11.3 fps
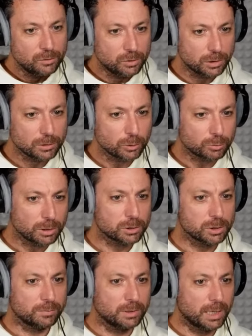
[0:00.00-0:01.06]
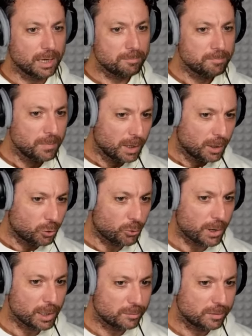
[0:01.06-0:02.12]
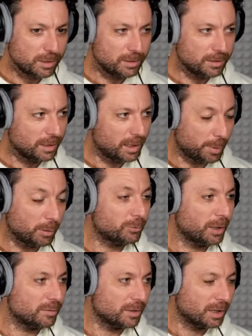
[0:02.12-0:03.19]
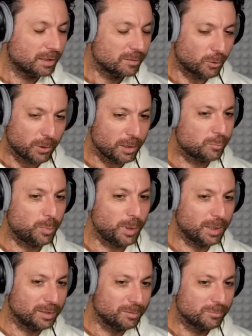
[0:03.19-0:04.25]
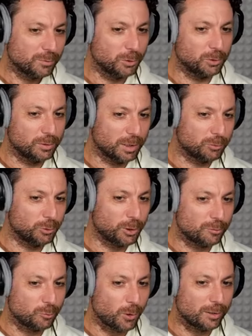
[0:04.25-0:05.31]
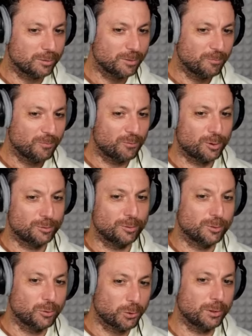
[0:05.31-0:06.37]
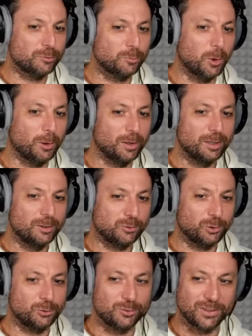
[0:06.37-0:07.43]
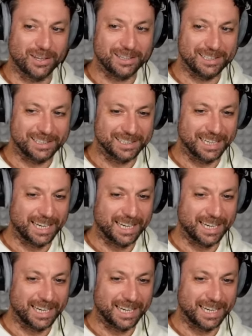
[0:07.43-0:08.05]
Third contradiction of the day: raising. So raise big so you don't have to raise twice. versus raise small so you stay lean.